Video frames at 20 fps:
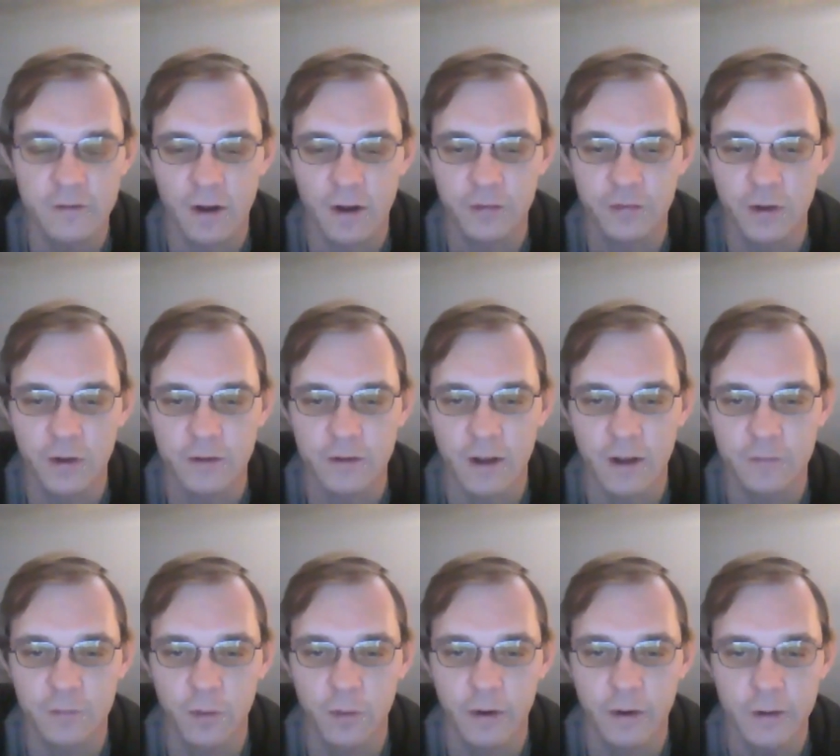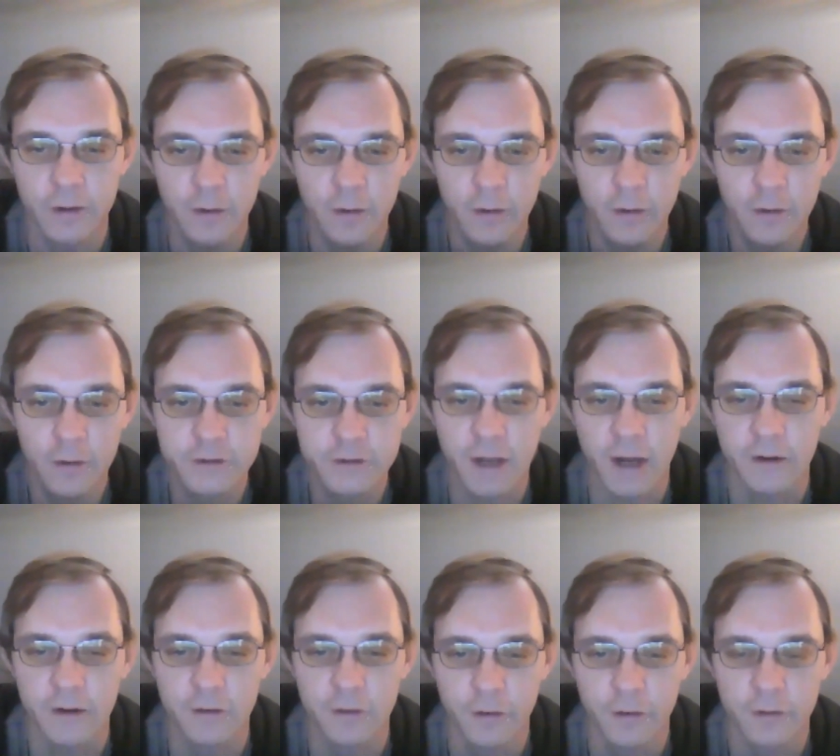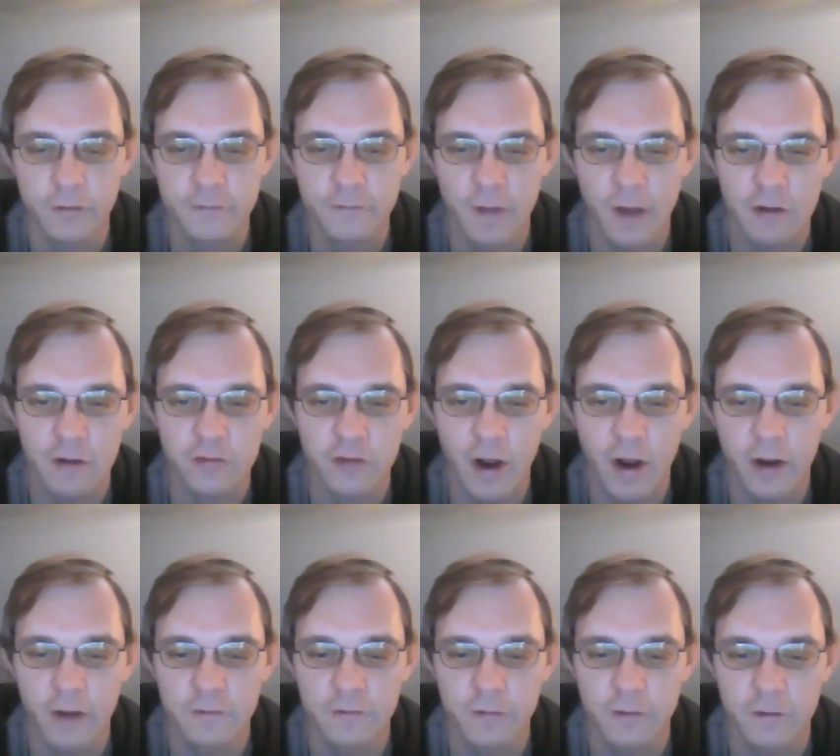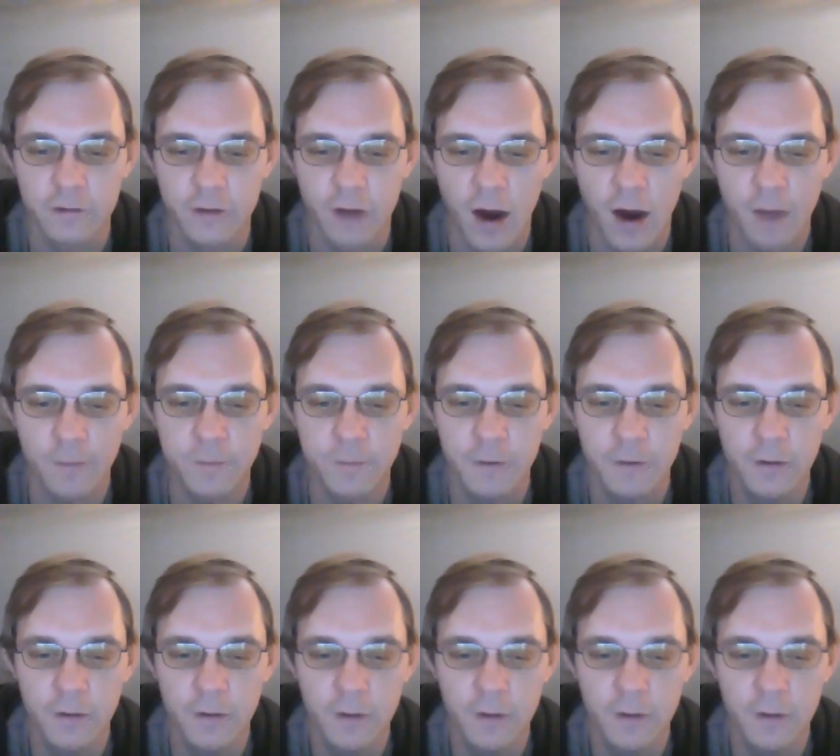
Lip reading: And I think that's what Chattanooga is now trying to adopt.